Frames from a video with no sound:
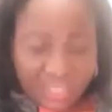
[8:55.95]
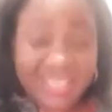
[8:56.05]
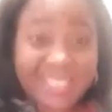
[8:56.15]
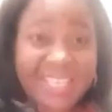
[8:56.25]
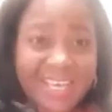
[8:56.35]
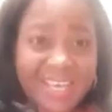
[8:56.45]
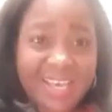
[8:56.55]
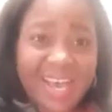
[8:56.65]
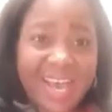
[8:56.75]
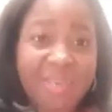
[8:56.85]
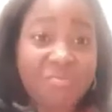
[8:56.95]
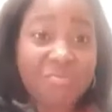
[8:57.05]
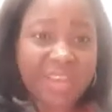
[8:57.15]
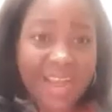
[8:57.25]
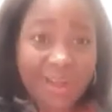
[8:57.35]
Say, I
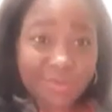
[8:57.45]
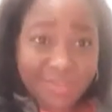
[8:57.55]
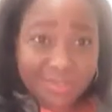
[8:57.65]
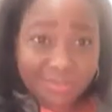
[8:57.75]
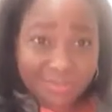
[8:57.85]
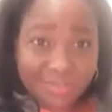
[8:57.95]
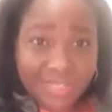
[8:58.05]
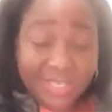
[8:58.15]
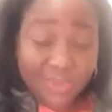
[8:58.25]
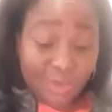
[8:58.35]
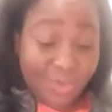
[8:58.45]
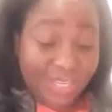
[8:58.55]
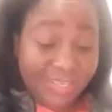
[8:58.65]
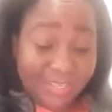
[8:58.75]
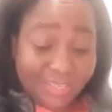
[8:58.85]
break out. Okay, so we
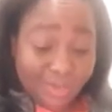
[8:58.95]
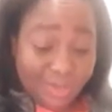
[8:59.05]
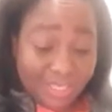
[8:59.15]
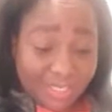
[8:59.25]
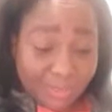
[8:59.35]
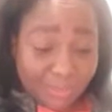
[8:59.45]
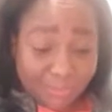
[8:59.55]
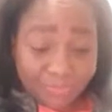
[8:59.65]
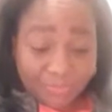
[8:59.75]
did this on